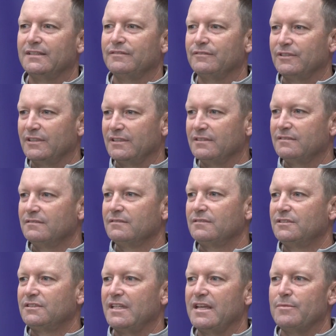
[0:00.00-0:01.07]
and very
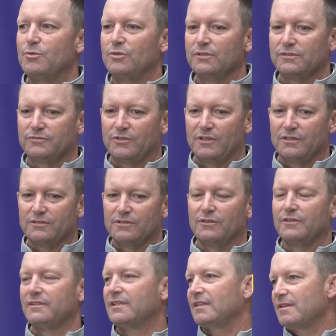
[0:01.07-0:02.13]
stable as far as the
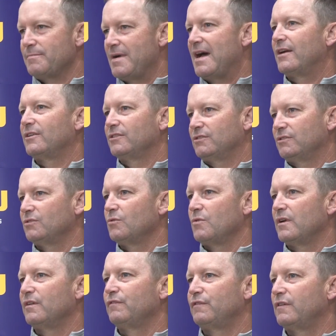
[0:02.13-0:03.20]
only thing that matters is the
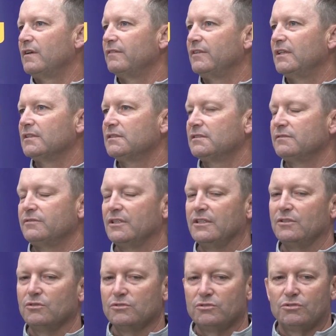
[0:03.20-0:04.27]
one in front of us. Very
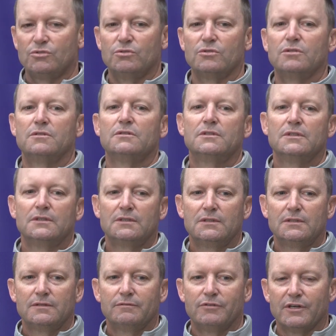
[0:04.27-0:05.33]
old school,
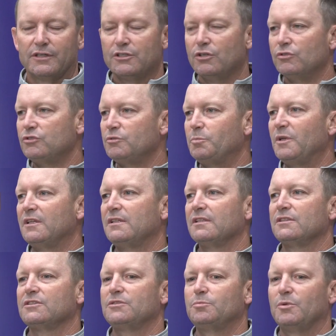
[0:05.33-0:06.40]
very coach
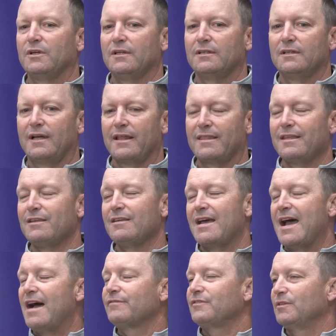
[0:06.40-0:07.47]
speakish, but I think you
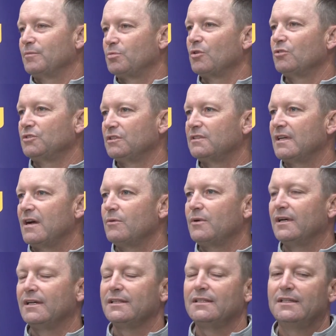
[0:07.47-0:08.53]
have to approach it that
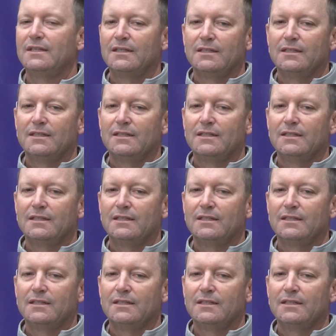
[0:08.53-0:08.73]
way.